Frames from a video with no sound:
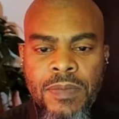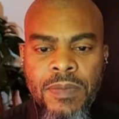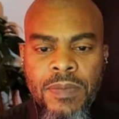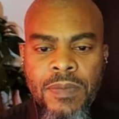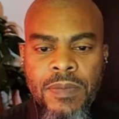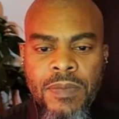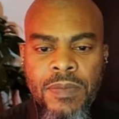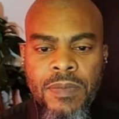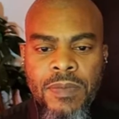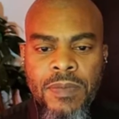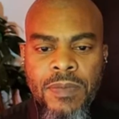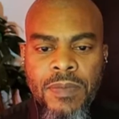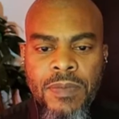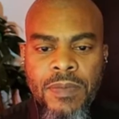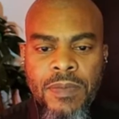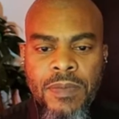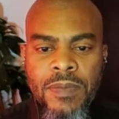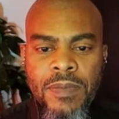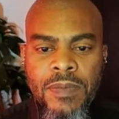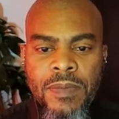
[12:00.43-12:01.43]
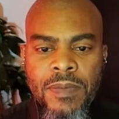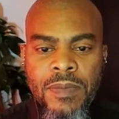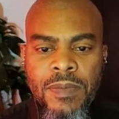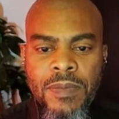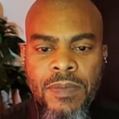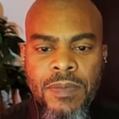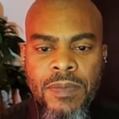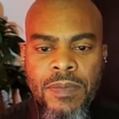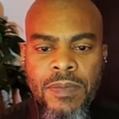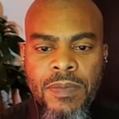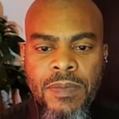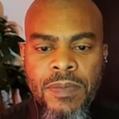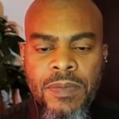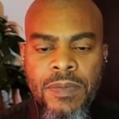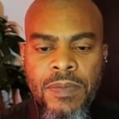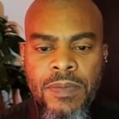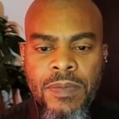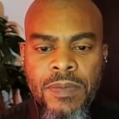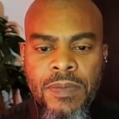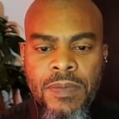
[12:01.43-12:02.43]

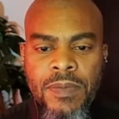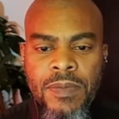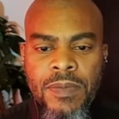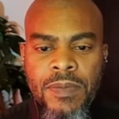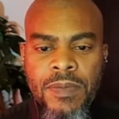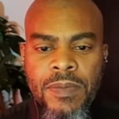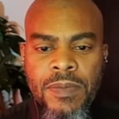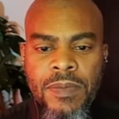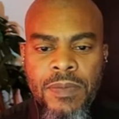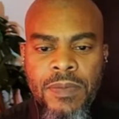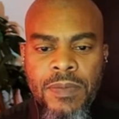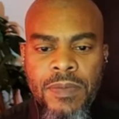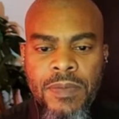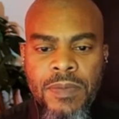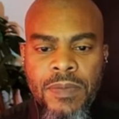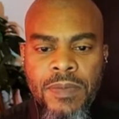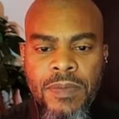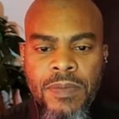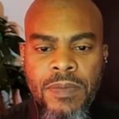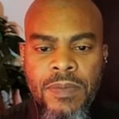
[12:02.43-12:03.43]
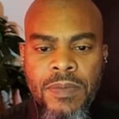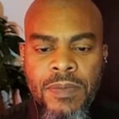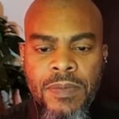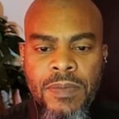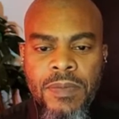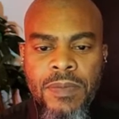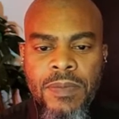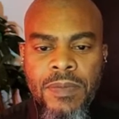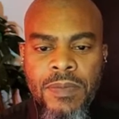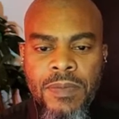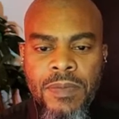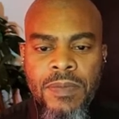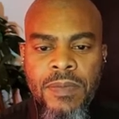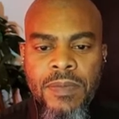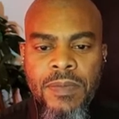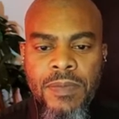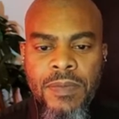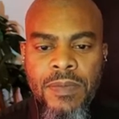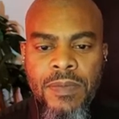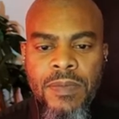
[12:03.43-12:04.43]

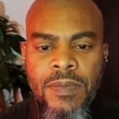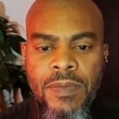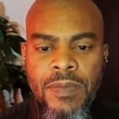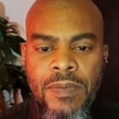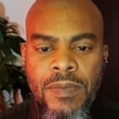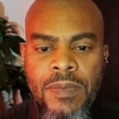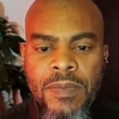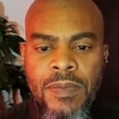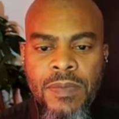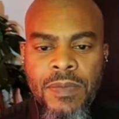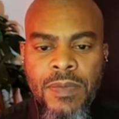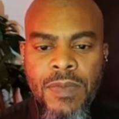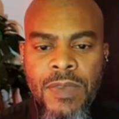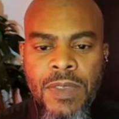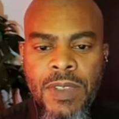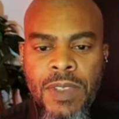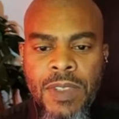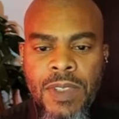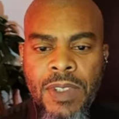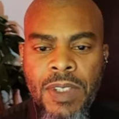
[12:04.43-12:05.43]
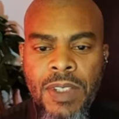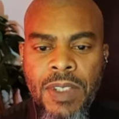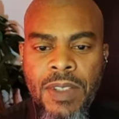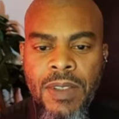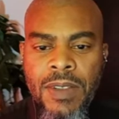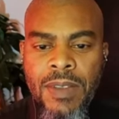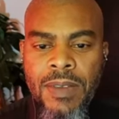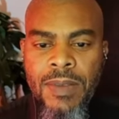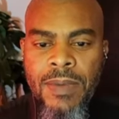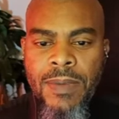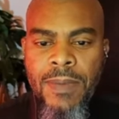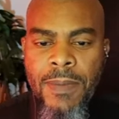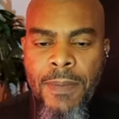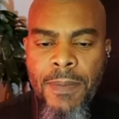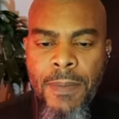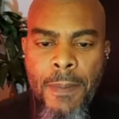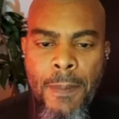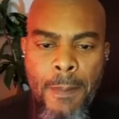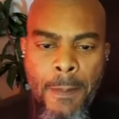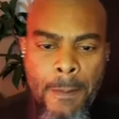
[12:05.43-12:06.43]

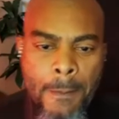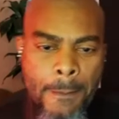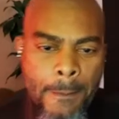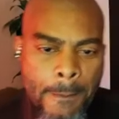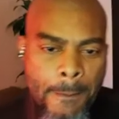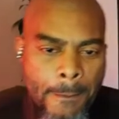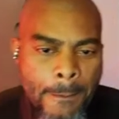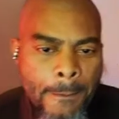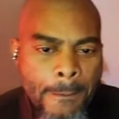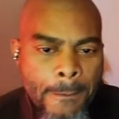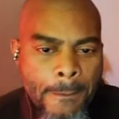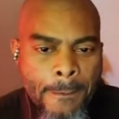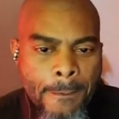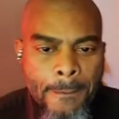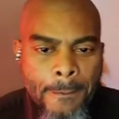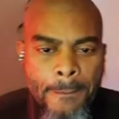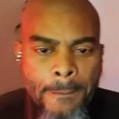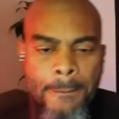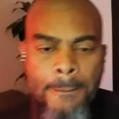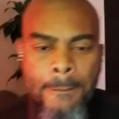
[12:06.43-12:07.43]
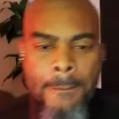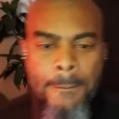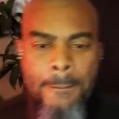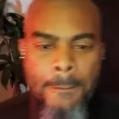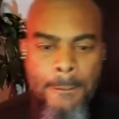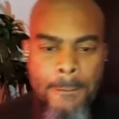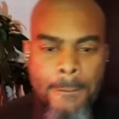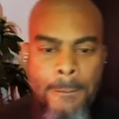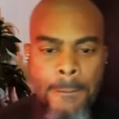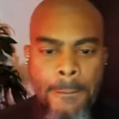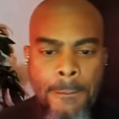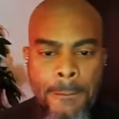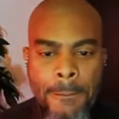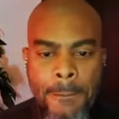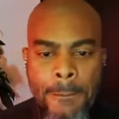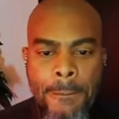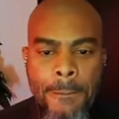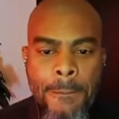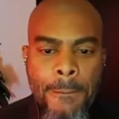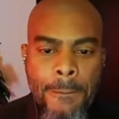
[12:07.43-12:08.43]
The person shown says nothing.